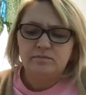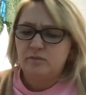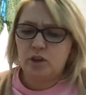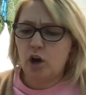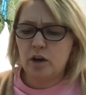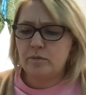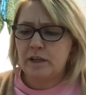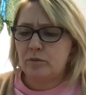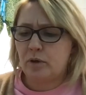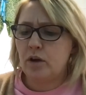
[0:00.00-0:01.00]
There aren't
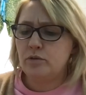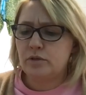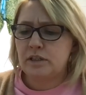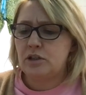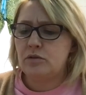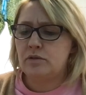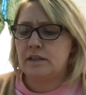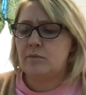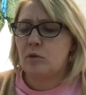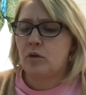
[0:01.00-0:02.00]
many roads in use
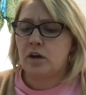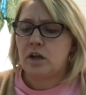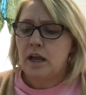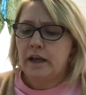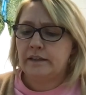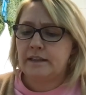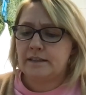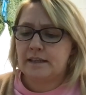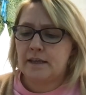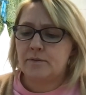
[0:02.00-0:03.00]
anymore, Aaliyah
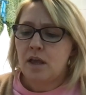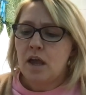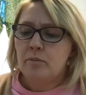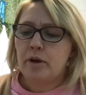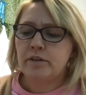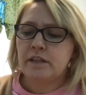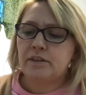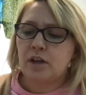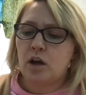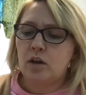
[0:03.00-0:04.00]
said. Percy
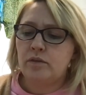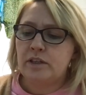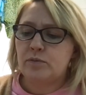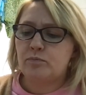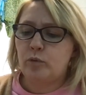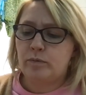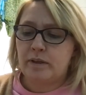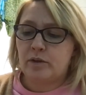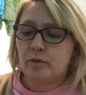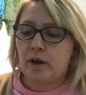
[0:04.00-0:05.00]
thought this would
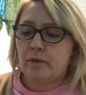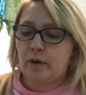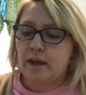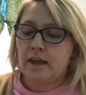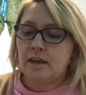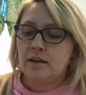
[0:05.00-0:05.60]
be the right way.